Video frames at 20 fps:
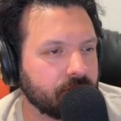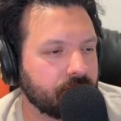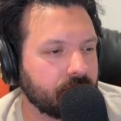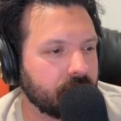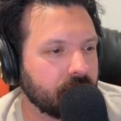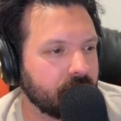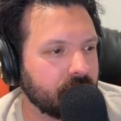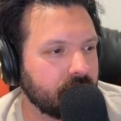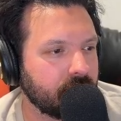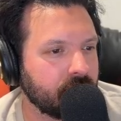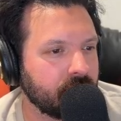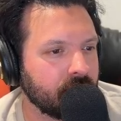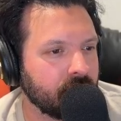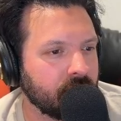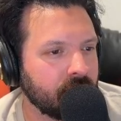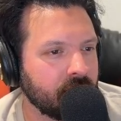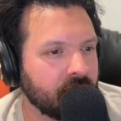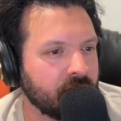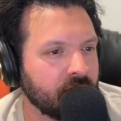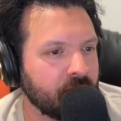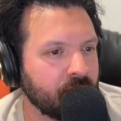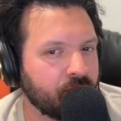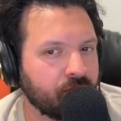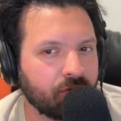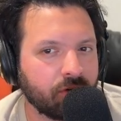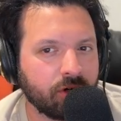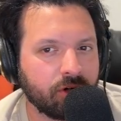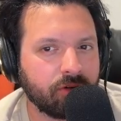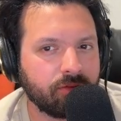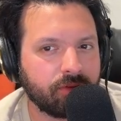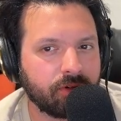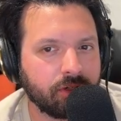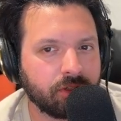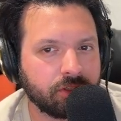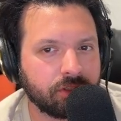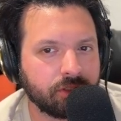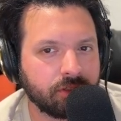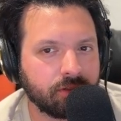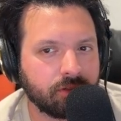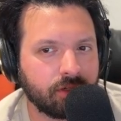the Pro
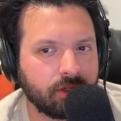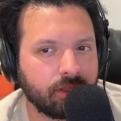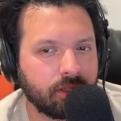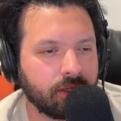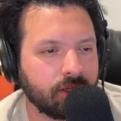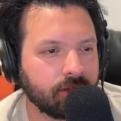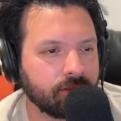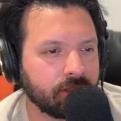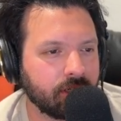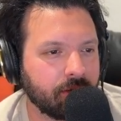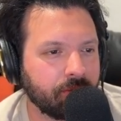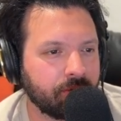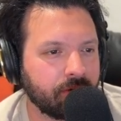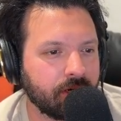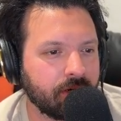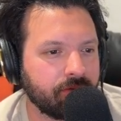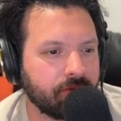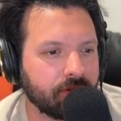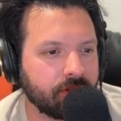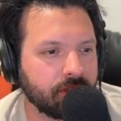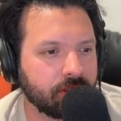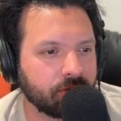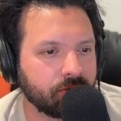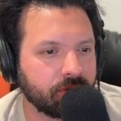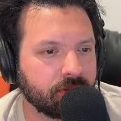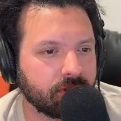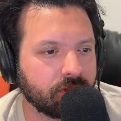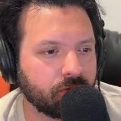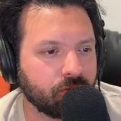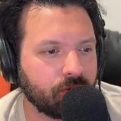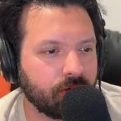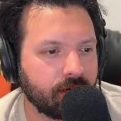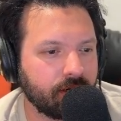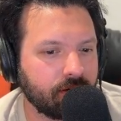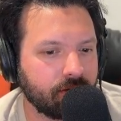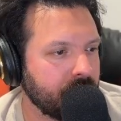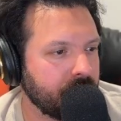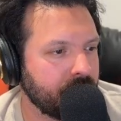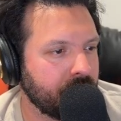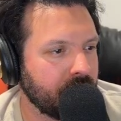version. I think you have to upgrade for this one as
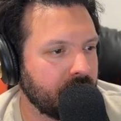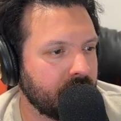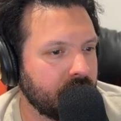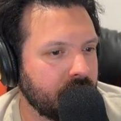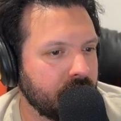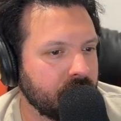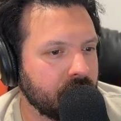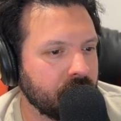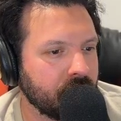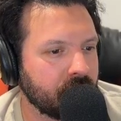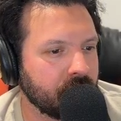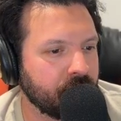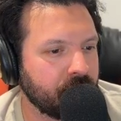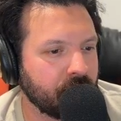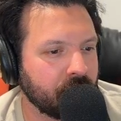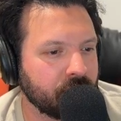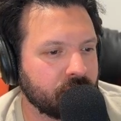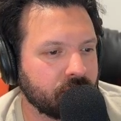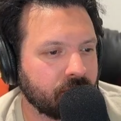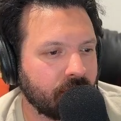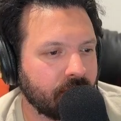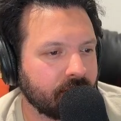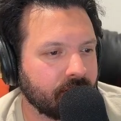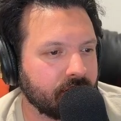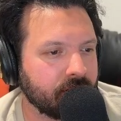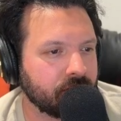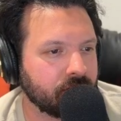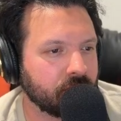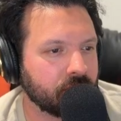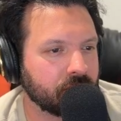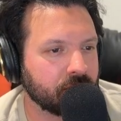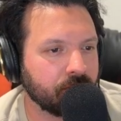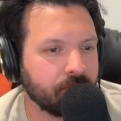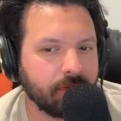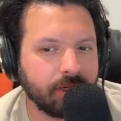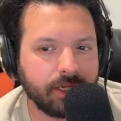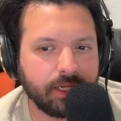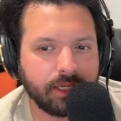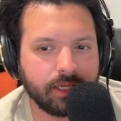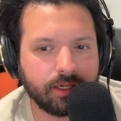well. But you can post directly to social
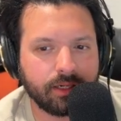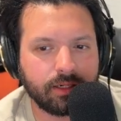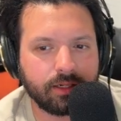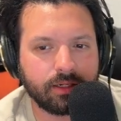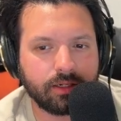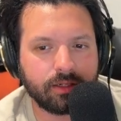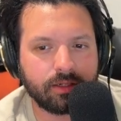media,